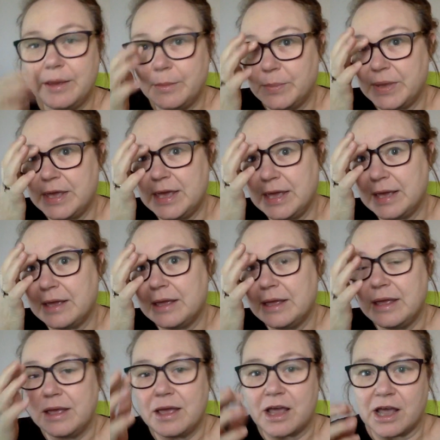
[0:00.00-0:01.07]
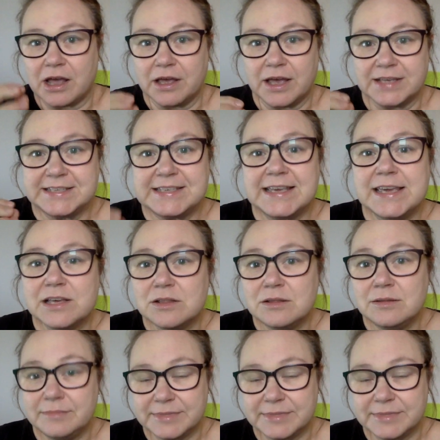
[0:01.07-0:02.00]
being a skill,